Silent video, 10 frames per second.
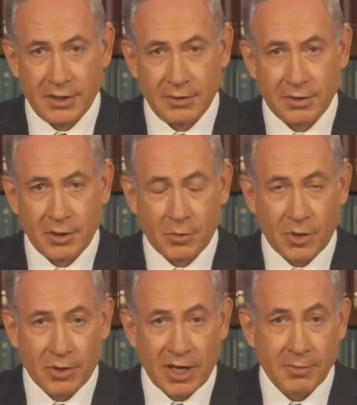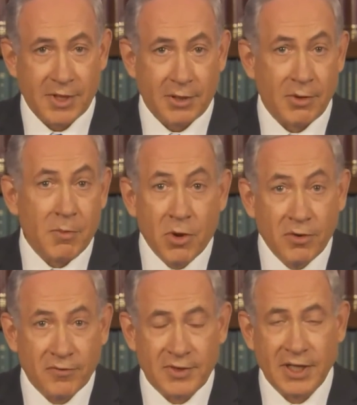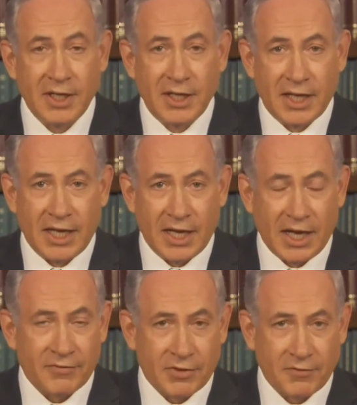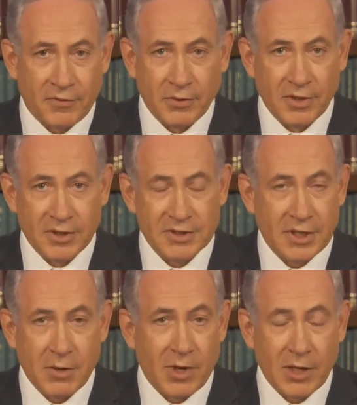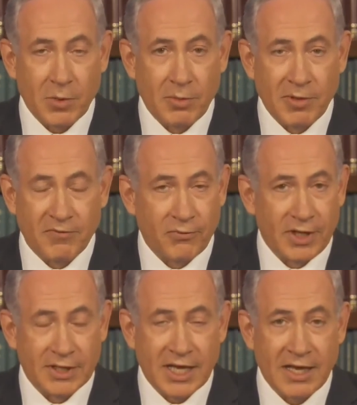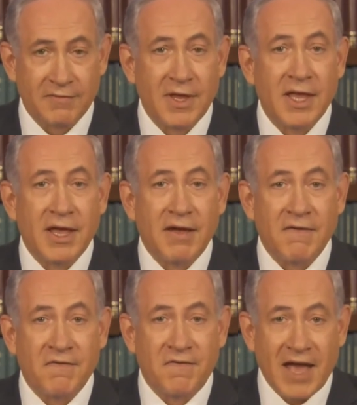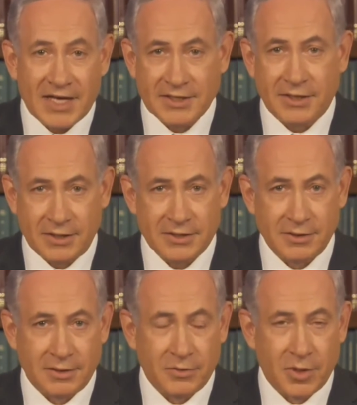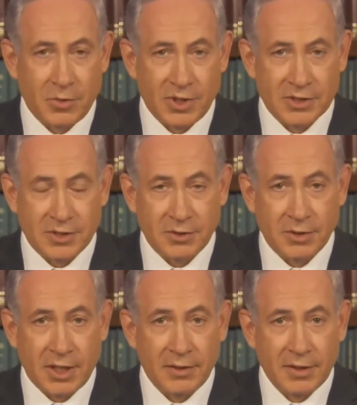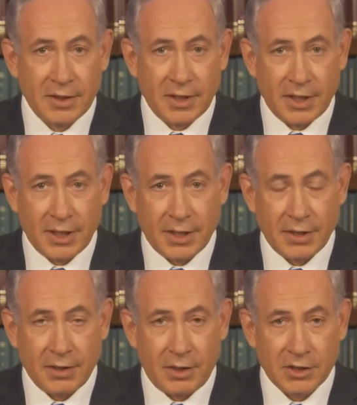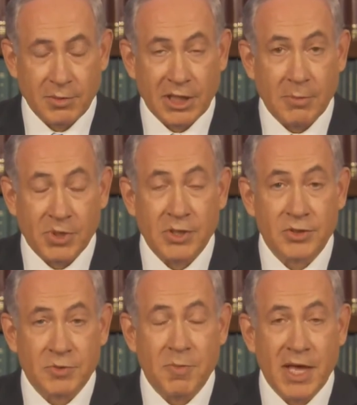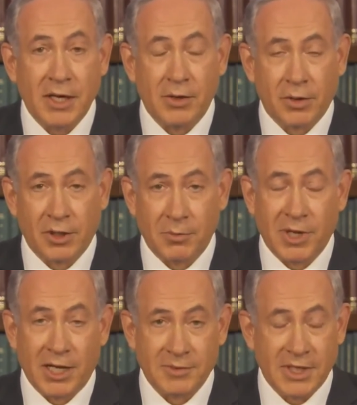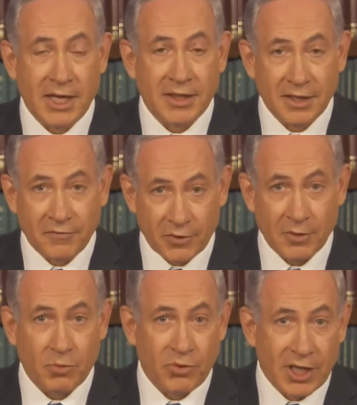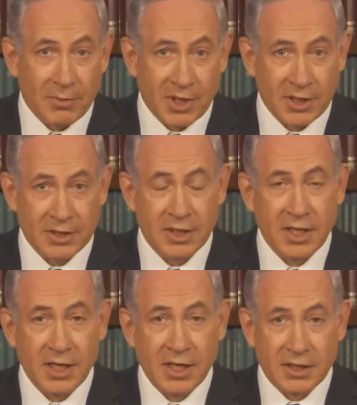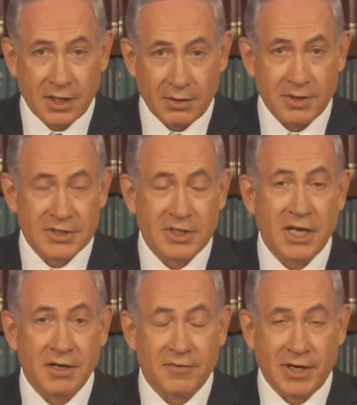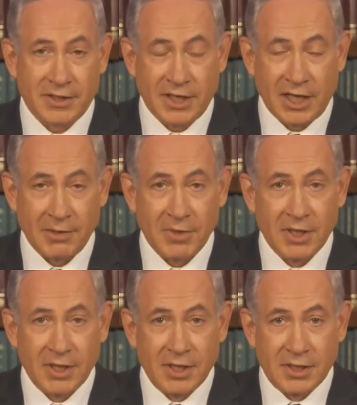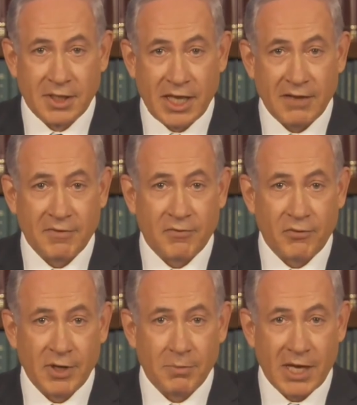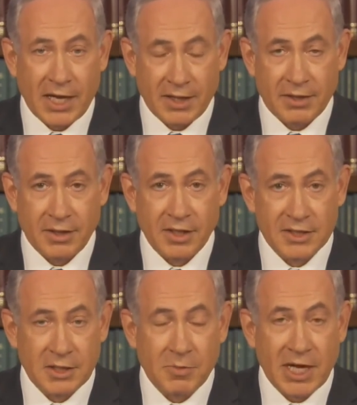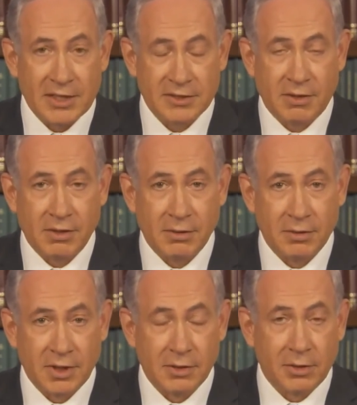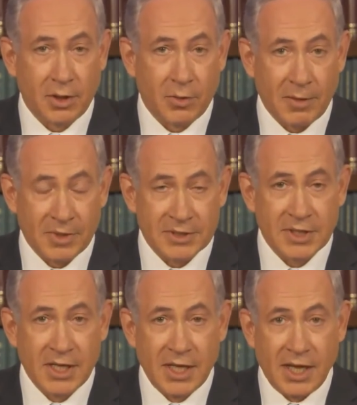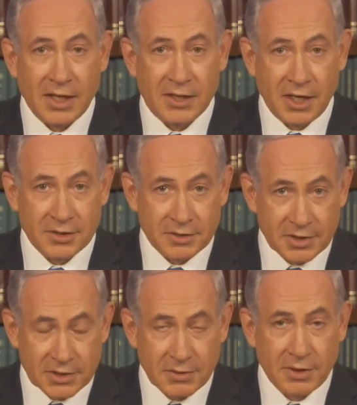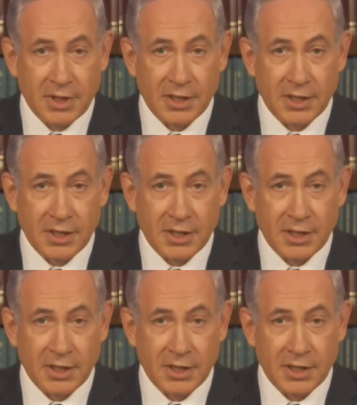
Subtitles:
nuclear program, they're removed after a few years, and Iran will be free to have a vast arsenal with which to ultimately produce many nuclear bombs. I think for the preeminent terrorist state of our time, to have a free path, an easy path to nuclear weapons endangers Israel,